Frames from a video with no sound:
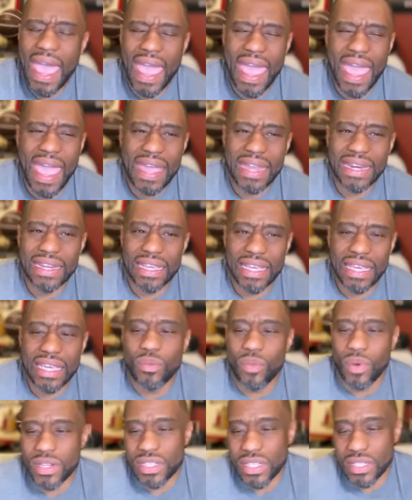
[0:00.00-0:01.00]
And
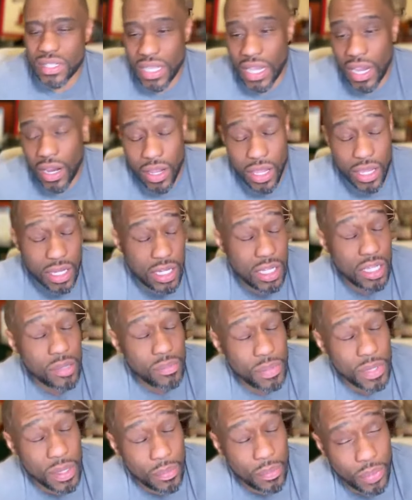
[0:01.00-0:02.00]
he wasn't there. It
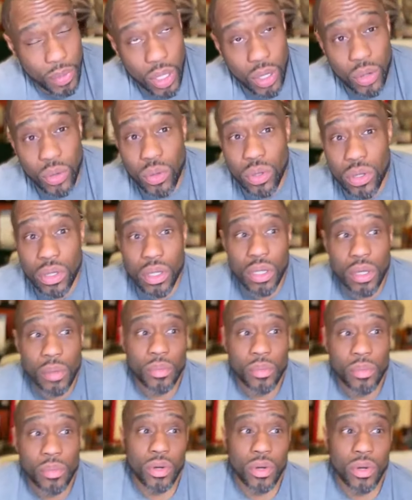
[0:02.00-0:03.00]
could be a blow
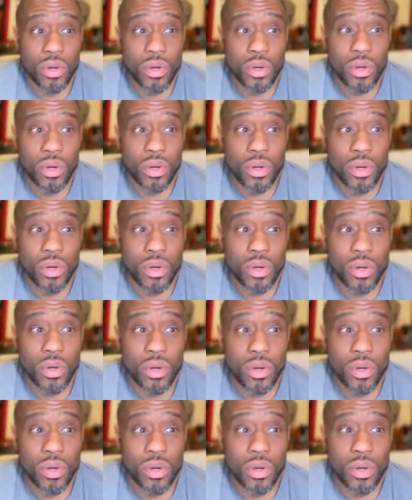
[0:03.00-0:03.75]
to his